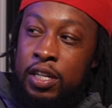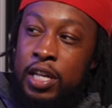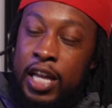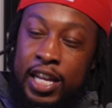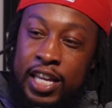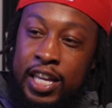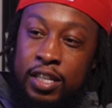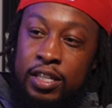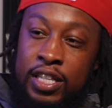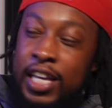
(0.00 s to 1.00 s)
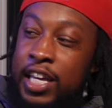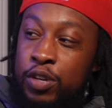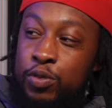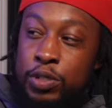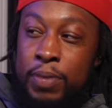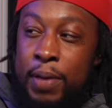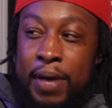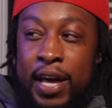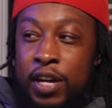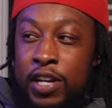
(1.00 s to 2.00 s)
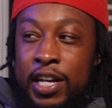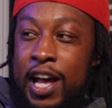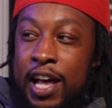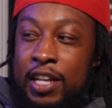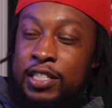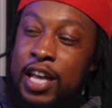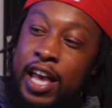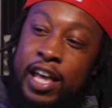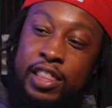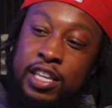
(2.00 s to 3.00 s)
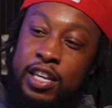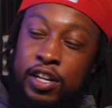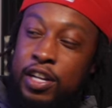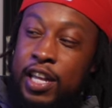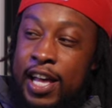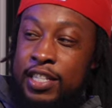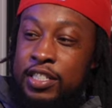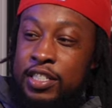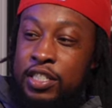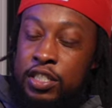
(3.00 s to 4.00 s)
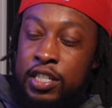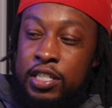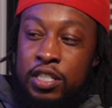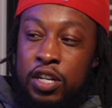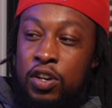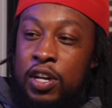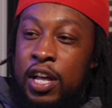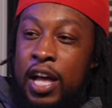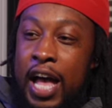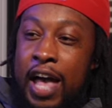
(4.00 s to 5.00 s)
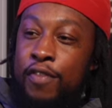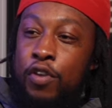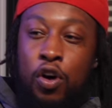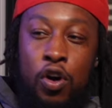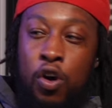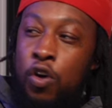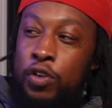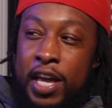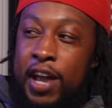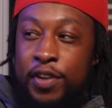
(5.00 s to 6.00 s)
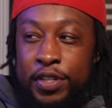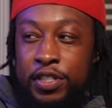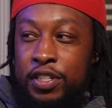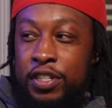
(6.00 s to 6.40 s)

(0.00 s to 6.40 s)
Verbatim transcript: and then theater was my minor in college. I had theater classes and shit. So I have a whole character.